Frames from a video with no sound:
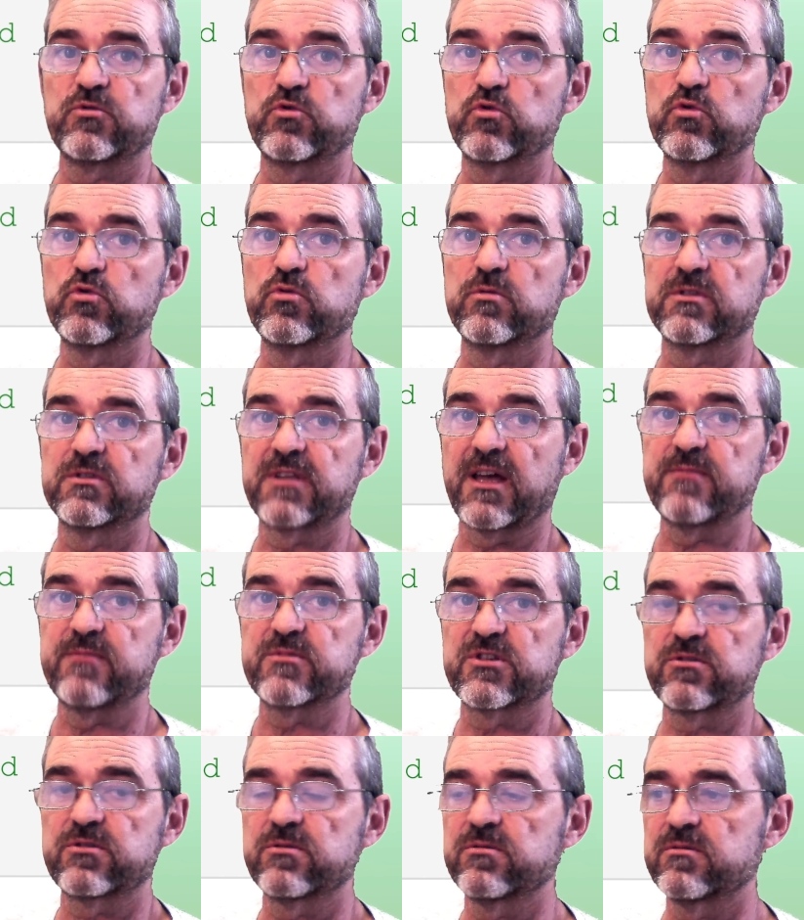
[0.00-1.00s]
2
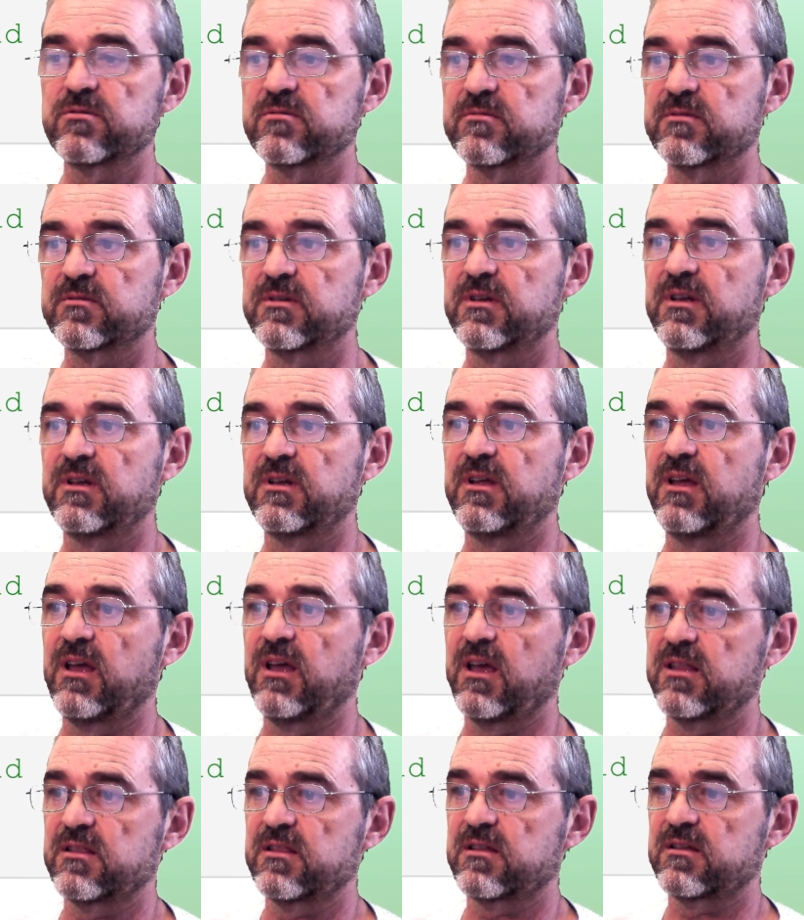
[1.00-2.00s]
times 2,
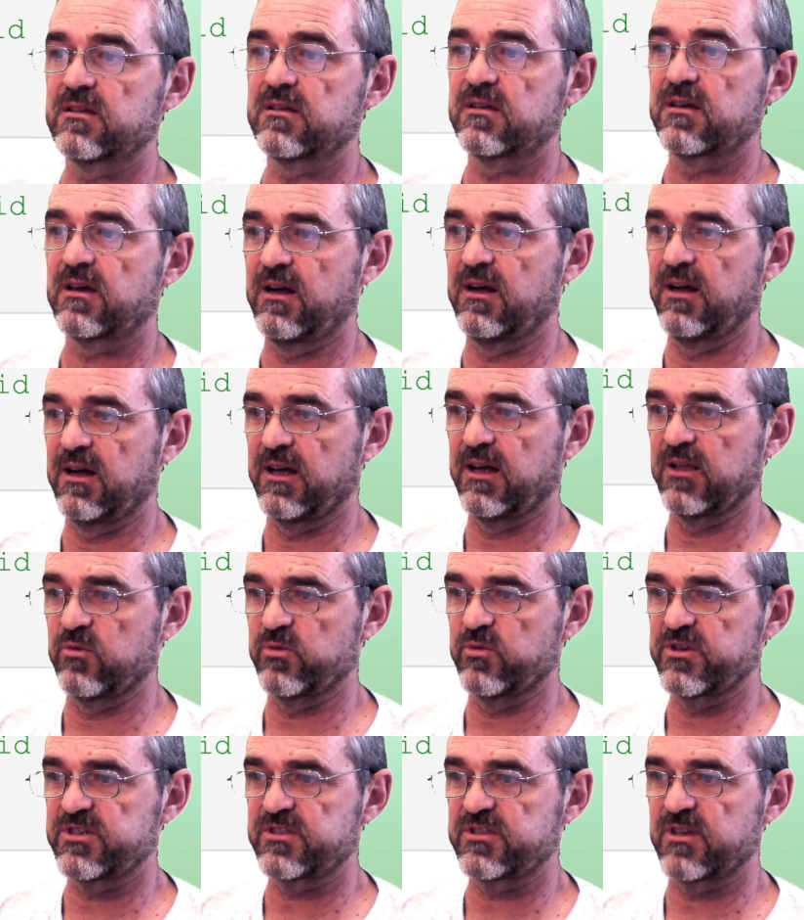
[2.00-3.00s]
and I
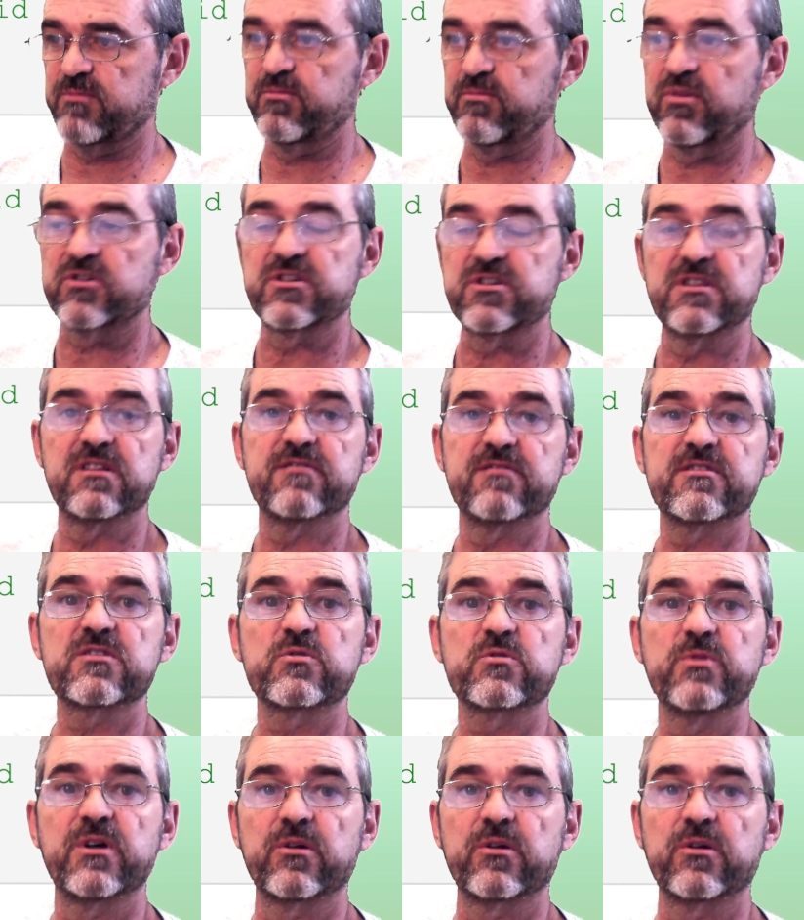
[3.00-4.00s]
wish the positive
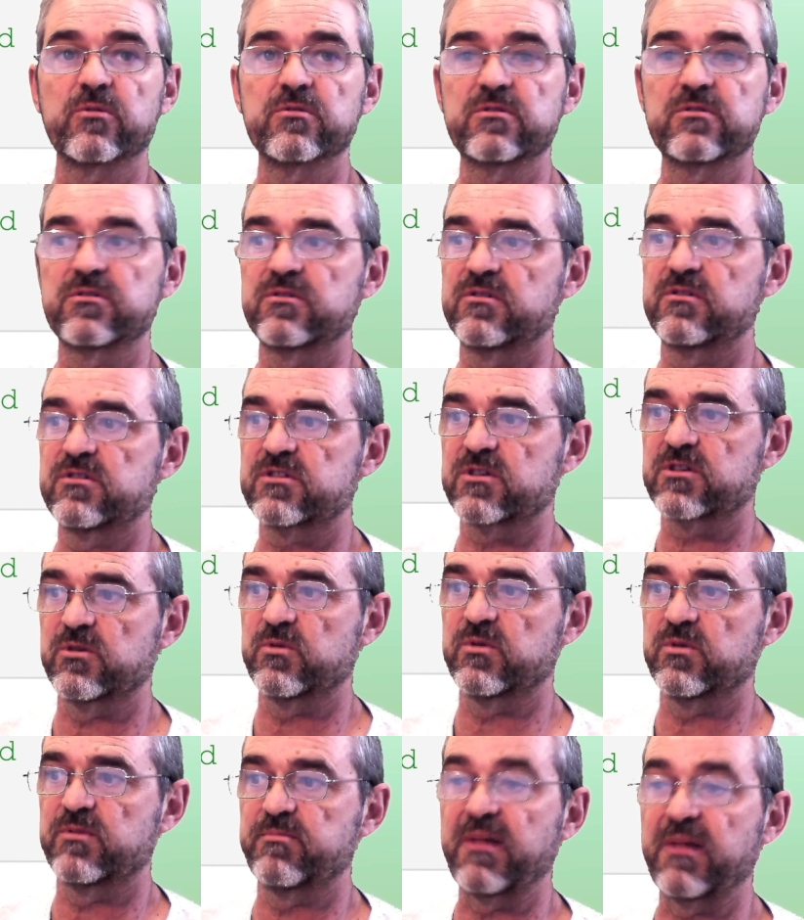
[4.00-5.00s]
square root,
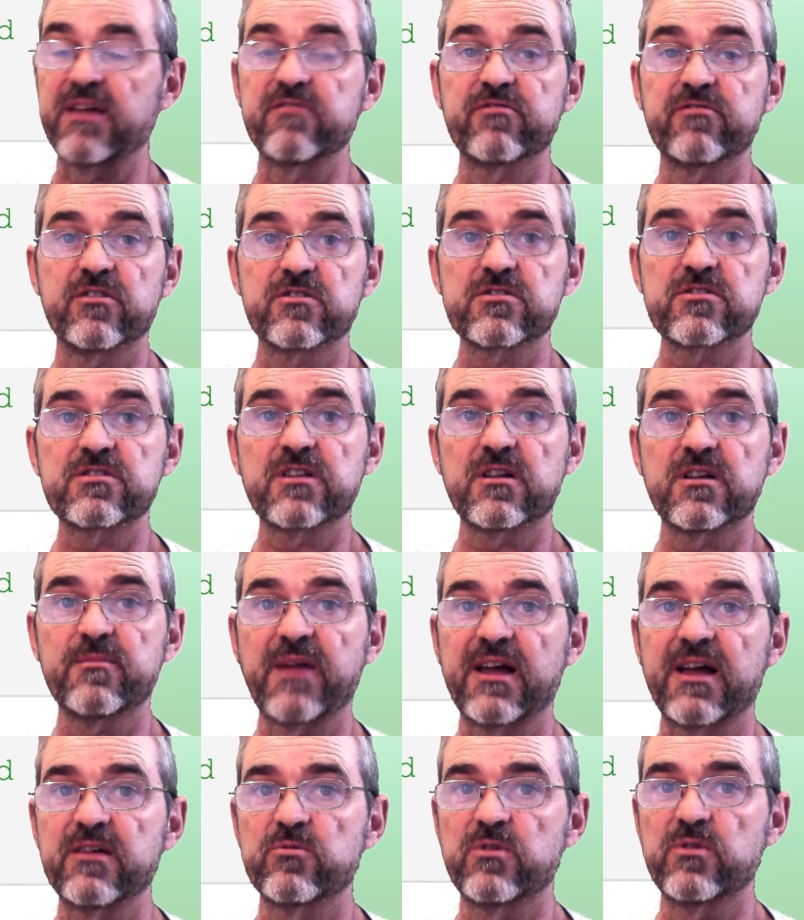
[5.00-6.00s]
so my first
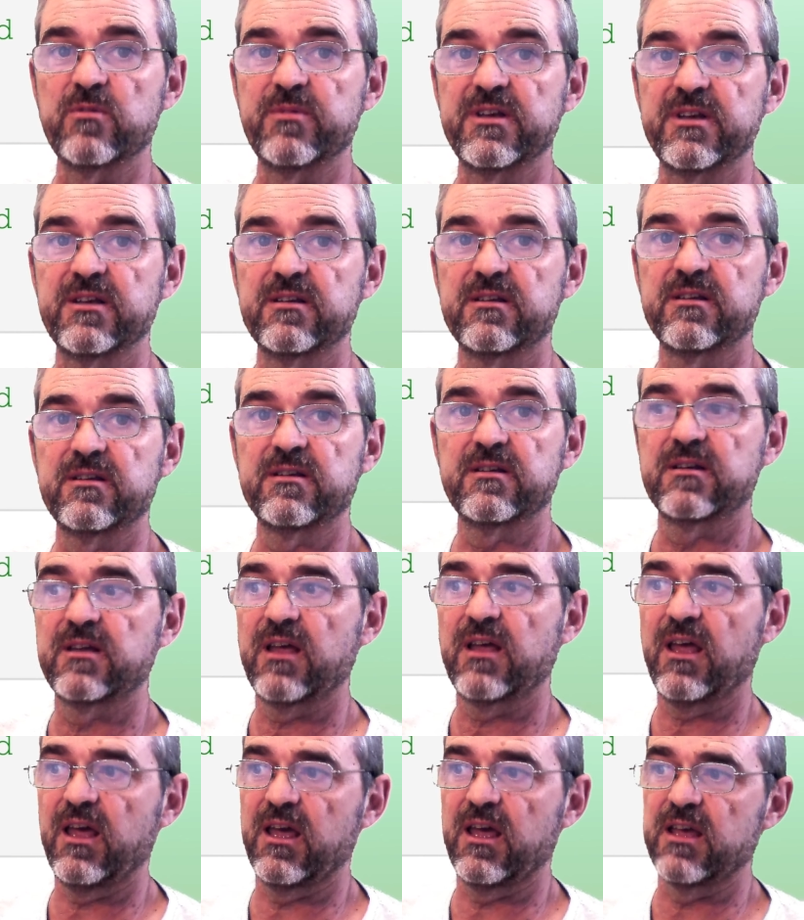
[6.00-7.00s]
LMI will be
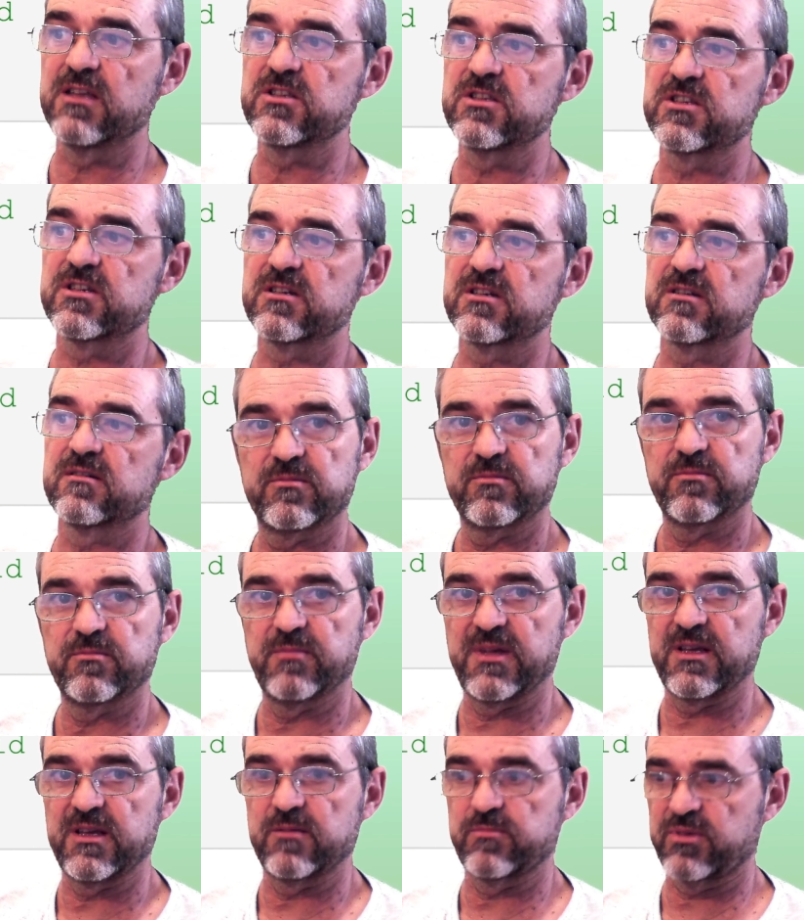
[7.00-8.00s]
H,
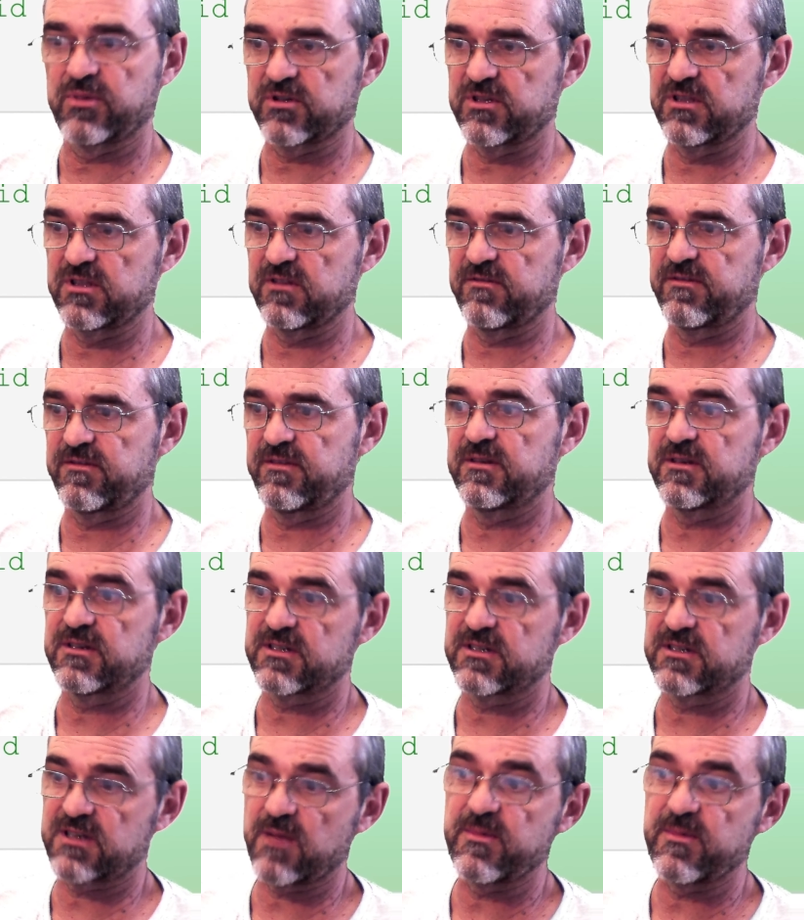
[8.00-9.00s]
being positive
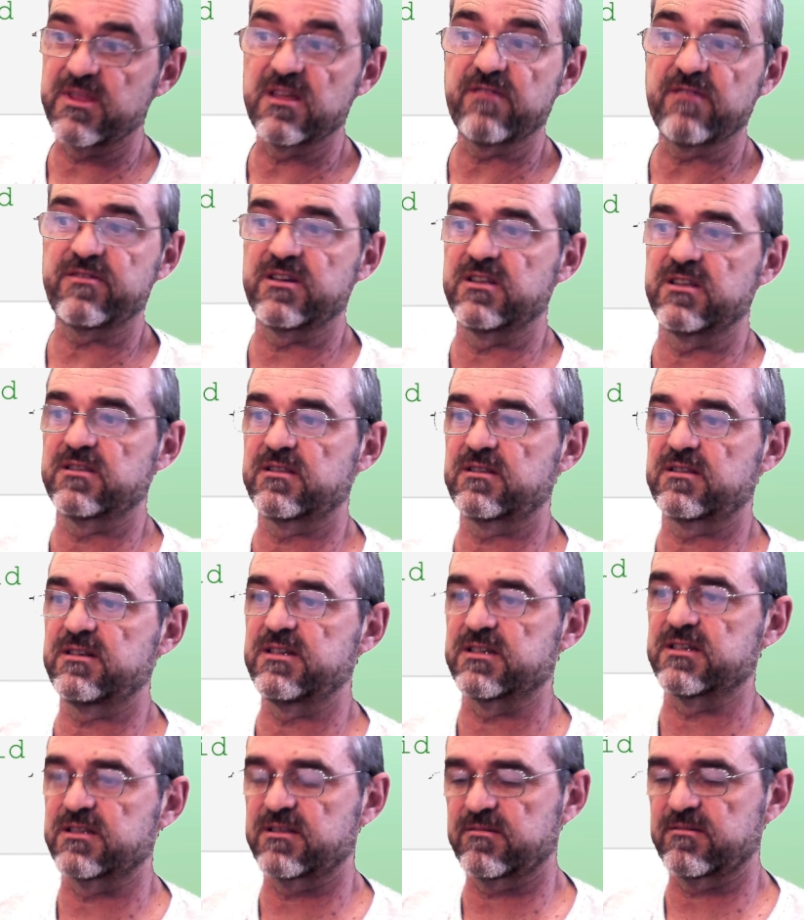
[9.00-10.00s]
semi-definite at
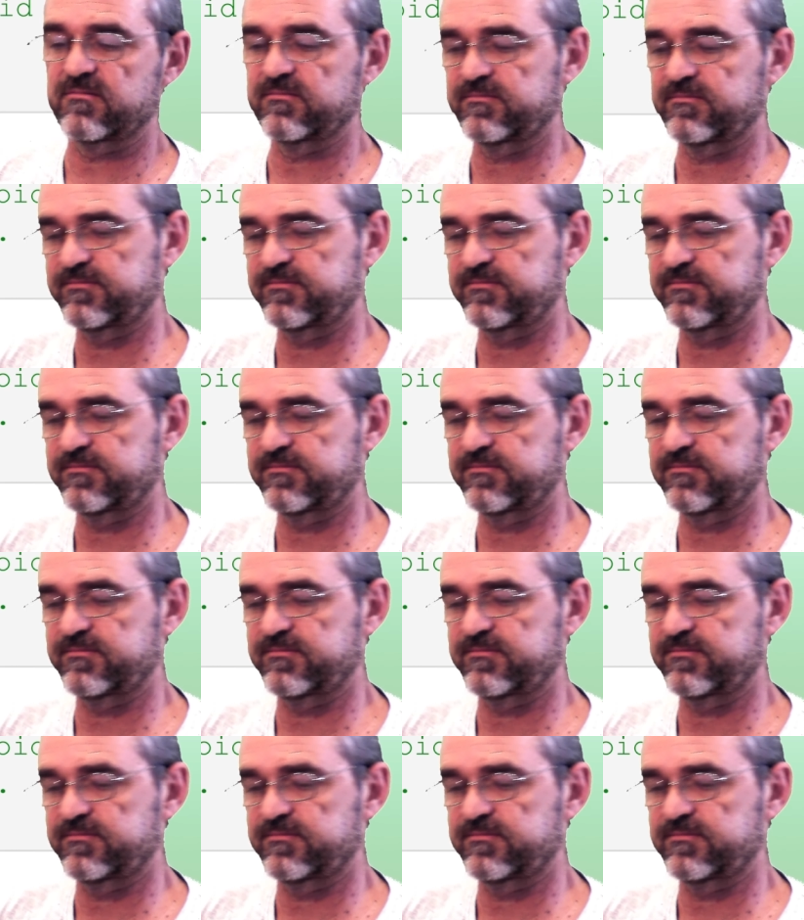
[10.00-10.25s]
least.